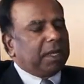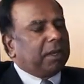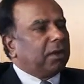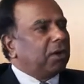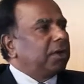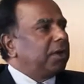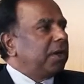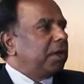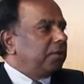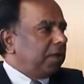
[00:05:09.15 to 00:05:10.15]
they cannot
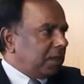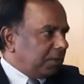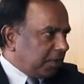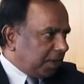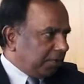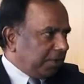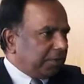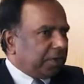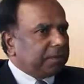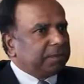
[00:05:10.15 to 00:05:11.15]
create wealth for
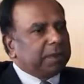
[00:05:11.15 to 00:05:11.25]
everyone.